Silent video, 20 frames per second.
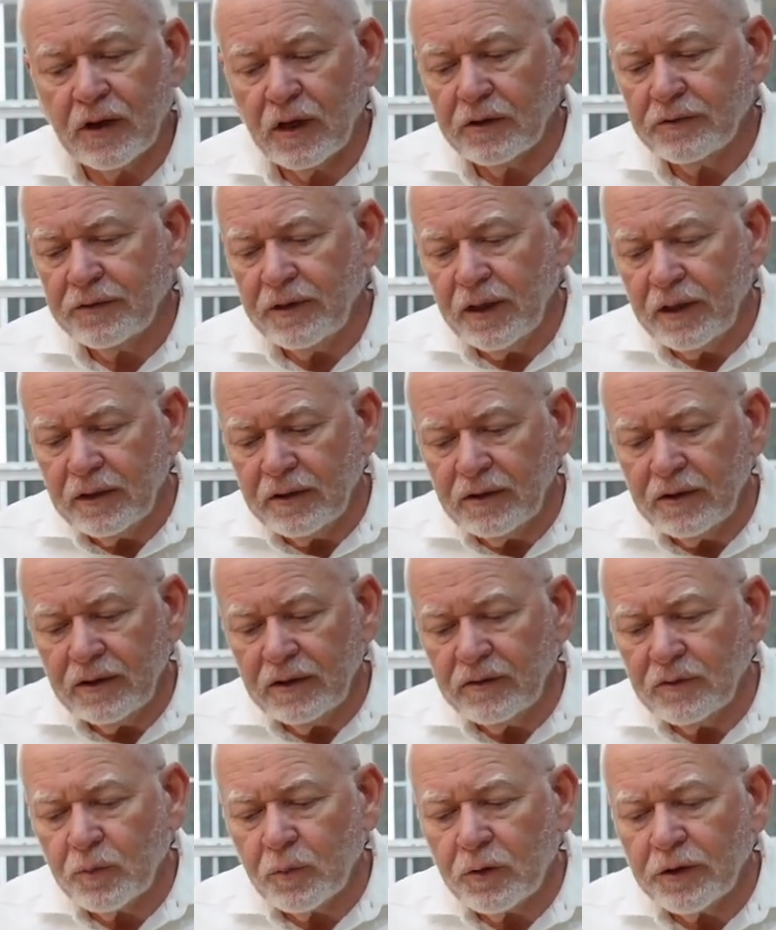I'll take
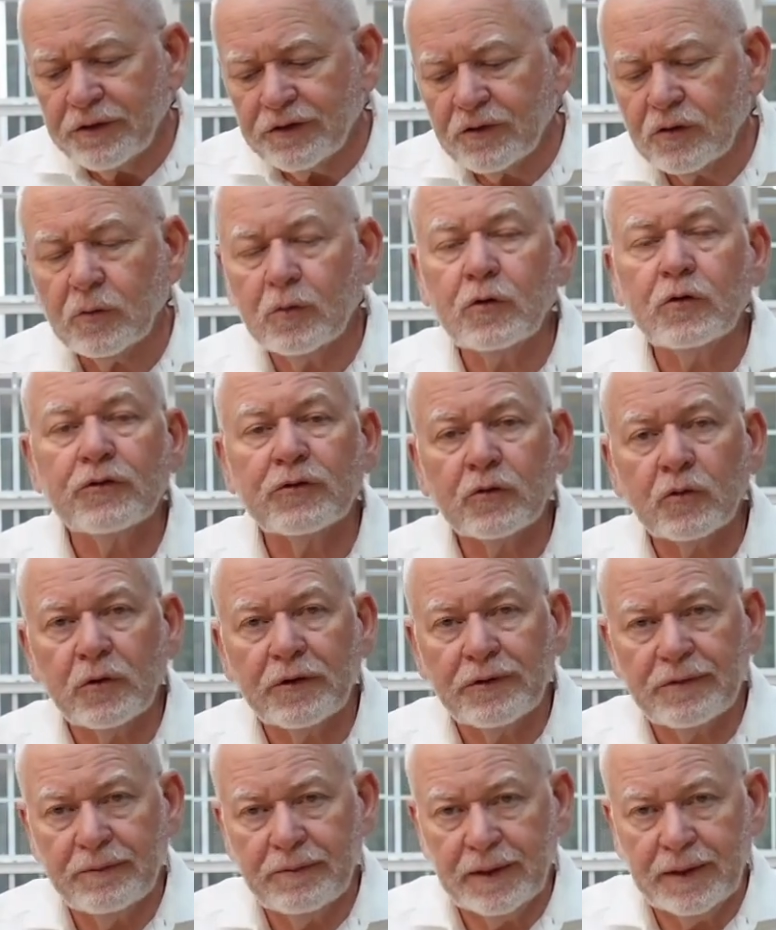these principles
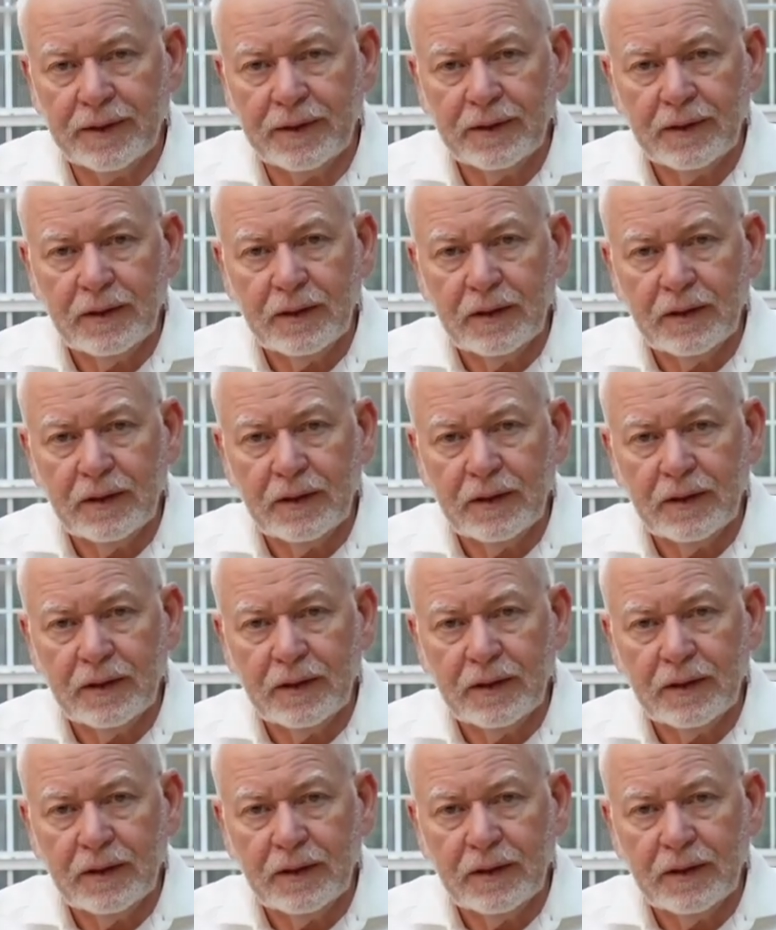with me